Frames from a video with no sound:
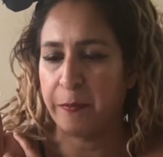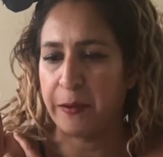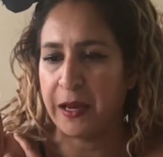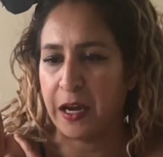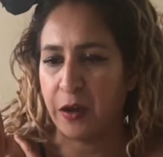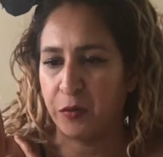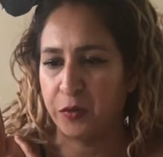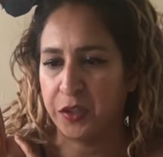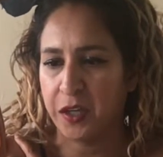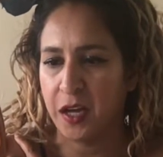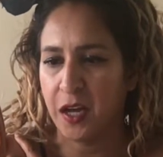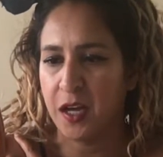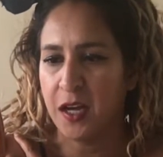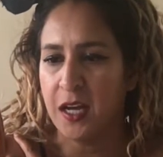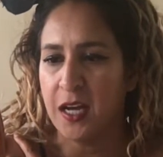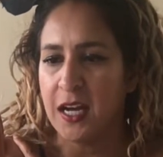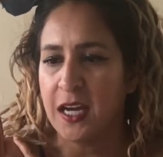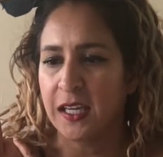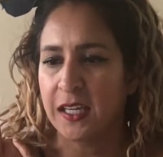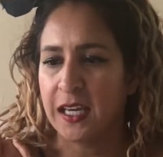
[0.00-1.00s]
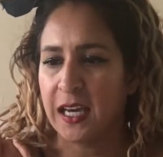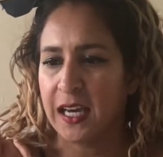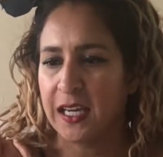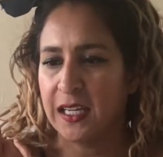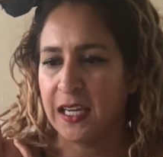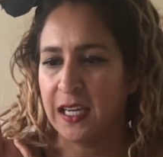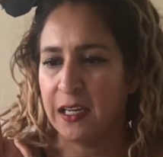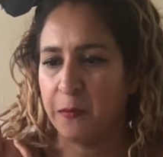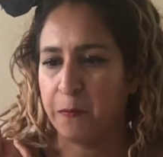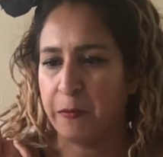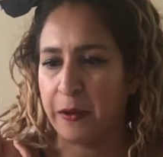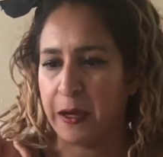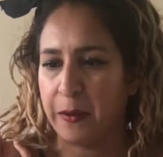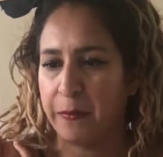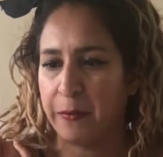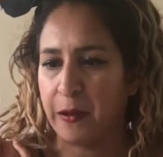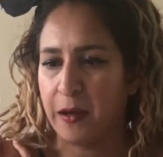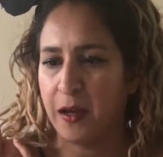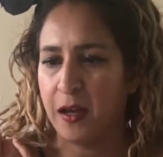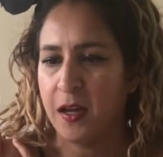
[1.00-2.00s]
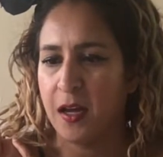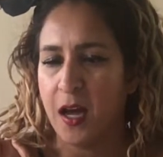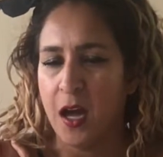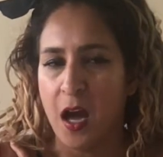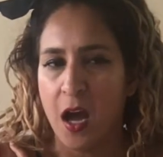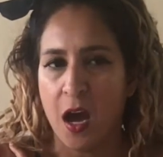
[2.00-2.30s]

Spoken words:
powder, cayenne pepper,